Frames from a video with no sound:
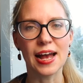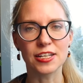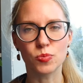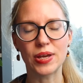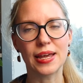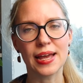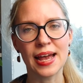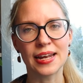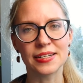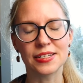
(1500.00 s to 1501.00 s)
as we
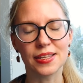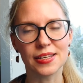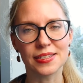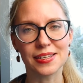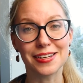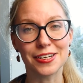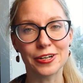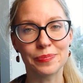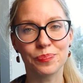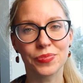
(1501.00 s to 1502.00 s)
head into this
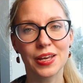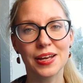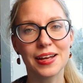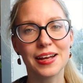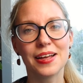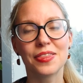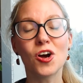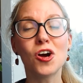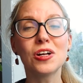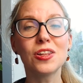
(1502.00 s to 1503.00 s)
year.
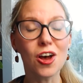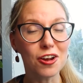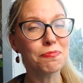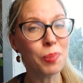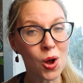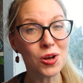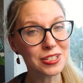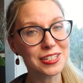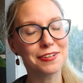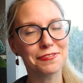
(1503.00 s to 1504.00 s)
There are a lot of
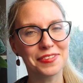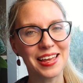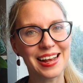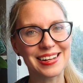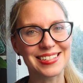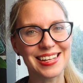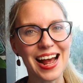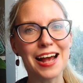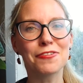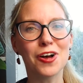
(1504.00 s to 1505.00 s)
positive things
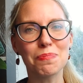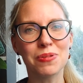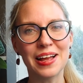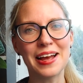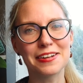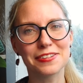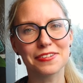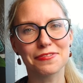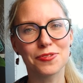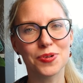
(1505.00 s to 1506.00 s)
that I've got planned
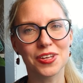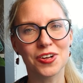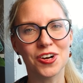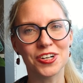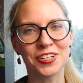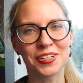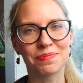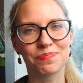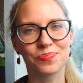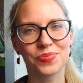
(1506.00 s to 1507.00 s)
for the
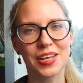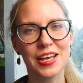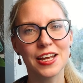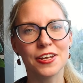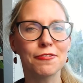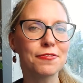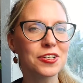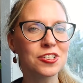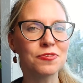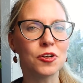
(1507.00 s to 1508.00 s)
garden. Now,
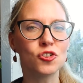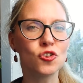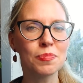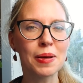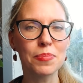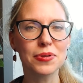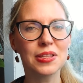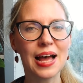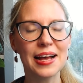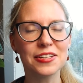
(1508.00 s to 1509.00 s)
first of all, do you remember
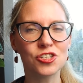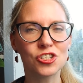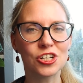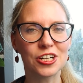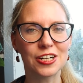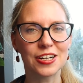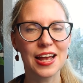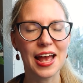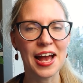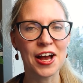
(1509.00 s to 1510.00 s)
last
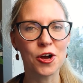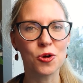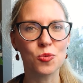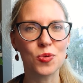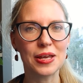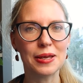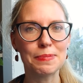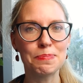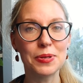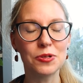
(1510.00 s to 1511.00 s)
year how we
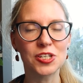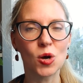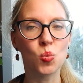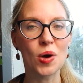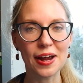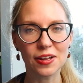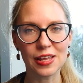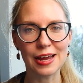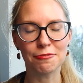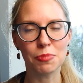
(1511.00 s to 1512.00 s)
built a
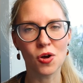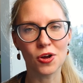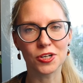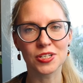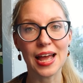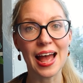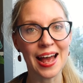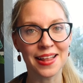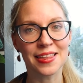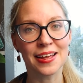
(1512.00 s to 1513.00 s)
wildlife pond
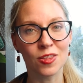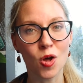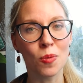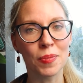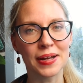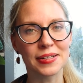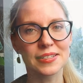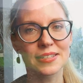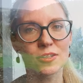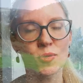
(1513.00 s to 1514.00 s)
at the
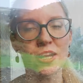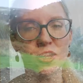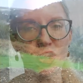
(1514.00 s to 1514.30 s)
allotment? Quite a